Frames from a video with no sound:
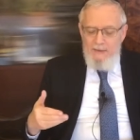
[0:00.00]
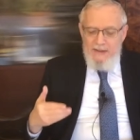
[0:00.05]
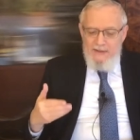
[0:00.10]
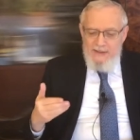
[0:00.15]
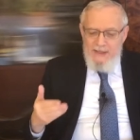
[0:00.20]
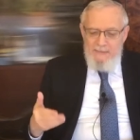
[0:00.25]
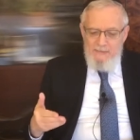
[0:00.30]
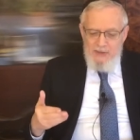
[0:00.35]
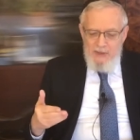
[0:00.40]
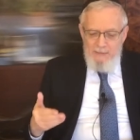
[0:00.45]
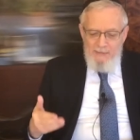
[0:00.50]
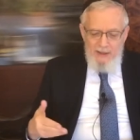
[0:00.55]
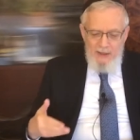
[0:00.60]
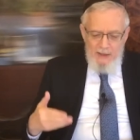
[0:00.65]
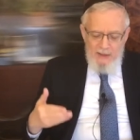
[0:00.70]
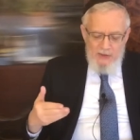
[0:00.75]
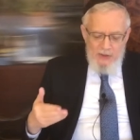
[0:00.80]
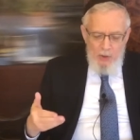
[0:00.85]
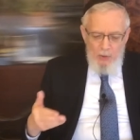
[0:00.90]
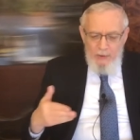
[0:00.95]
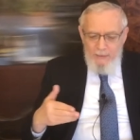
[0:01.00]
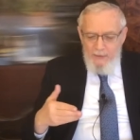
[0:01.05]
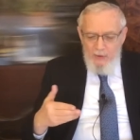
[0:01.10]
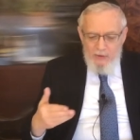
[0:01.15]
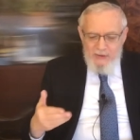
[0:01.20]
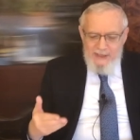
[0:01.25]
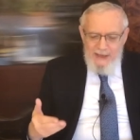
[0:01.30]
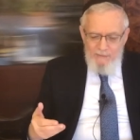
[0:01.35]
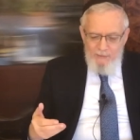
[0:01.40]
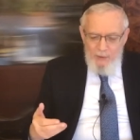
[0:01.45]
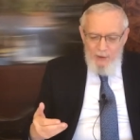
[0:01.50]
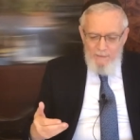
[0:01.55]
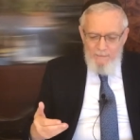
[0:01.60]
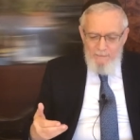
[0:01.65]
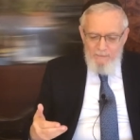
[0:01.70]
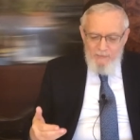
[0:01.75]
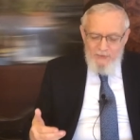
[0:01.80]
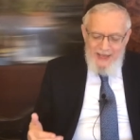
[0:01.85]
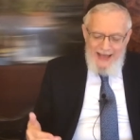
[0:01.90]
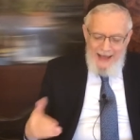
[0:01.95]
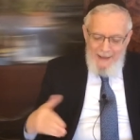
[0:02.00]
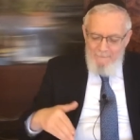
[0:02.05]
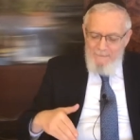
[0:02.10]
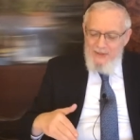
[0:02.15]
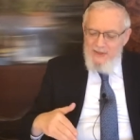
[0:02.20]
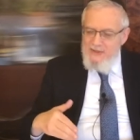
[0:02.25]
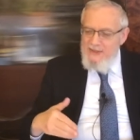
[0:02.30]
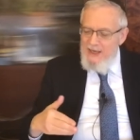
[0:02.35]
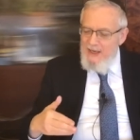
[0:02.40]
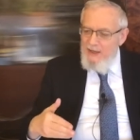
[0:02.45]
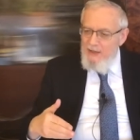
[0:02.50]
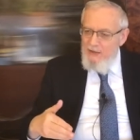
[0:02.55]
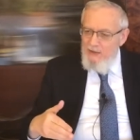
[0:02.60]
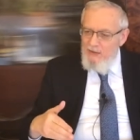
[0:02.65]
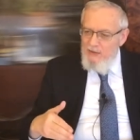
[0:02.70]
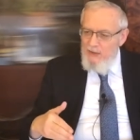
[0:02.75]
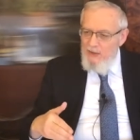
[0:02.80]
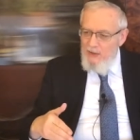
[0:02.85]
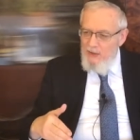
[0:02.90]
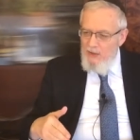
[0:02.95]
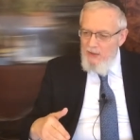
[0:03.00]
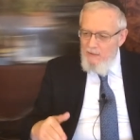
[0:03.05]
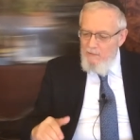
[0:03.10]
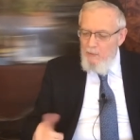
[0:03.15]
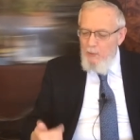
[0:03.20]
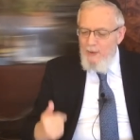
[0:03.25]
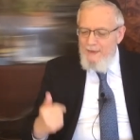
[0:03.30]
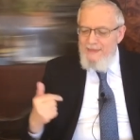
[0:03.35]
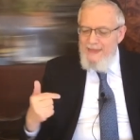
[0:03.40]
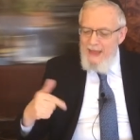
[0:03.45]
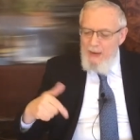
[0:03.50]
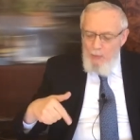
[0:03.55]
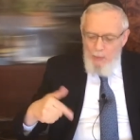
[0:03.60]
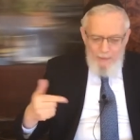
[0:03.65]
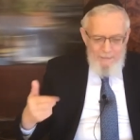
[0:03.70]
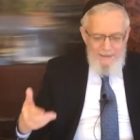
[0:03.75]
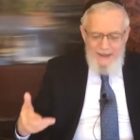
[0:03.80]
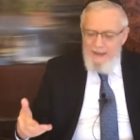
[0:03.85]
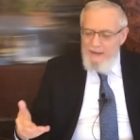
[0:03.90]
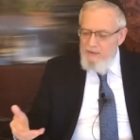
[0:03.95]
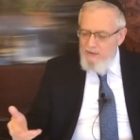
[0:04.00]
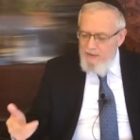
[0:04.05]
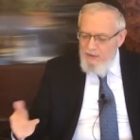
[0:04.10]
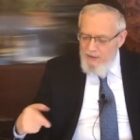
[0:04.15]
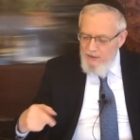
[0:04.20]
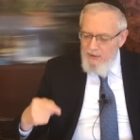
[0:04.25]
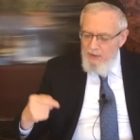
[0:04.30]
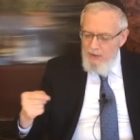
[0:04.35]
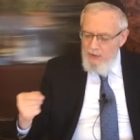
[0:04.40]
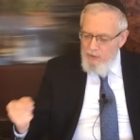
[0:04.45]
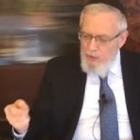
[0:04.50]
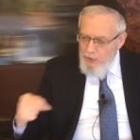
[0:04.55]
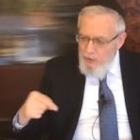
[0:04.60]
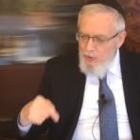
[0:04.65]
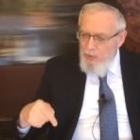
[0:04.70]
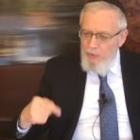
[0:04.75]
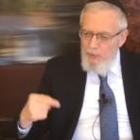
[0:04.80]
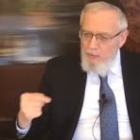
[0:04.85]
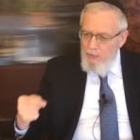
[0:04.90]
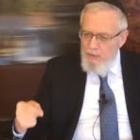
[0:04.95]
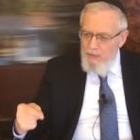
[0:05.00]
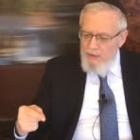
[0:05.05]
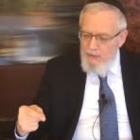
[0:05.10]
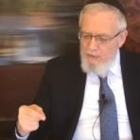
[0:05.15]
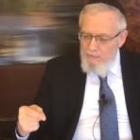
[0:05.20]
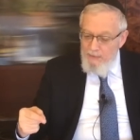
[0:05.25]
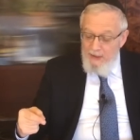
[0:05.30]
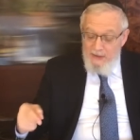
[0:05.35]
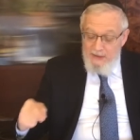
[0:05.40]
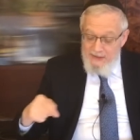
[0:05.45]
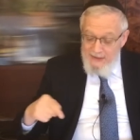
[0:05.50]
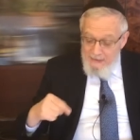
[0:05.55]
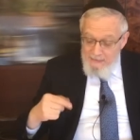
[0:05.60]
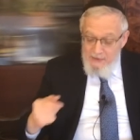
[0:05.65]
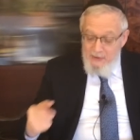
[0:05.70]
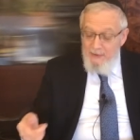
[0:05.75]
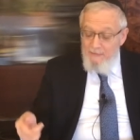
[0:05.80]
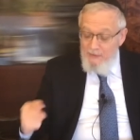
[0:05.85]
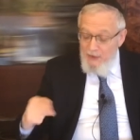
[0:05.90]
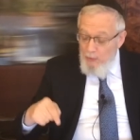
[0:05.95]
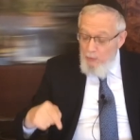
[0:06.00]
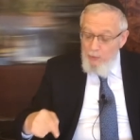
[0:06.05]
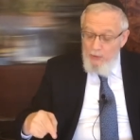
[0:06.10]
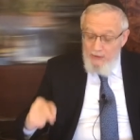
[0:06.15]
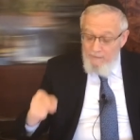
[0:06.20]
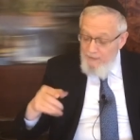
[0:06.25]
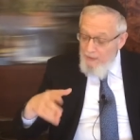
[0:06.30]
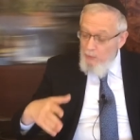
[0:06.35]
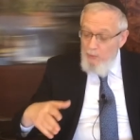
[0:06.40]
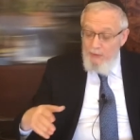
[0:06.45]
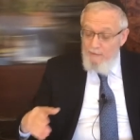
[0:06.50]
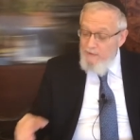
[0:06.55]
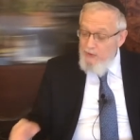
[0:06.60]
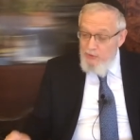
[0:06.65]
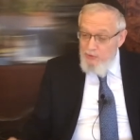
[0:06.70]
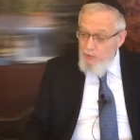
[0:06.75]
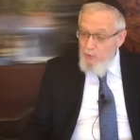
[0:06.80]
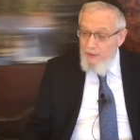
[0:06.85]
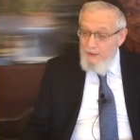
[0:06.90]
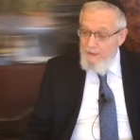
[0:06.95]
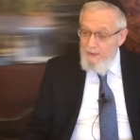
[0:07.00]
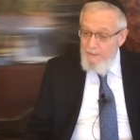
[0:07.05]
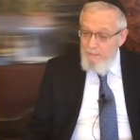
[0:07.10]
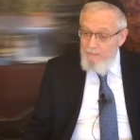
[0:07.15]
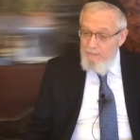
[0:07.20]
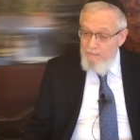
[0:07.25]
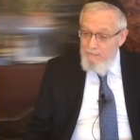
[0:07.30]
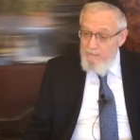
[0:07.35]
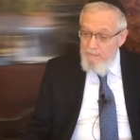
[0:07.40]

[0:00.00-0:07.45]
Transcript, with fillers: It seems to be it's only because Avram compensated for what they were meant to do, but it seems that if they wouldn't have, he would have destroyed them.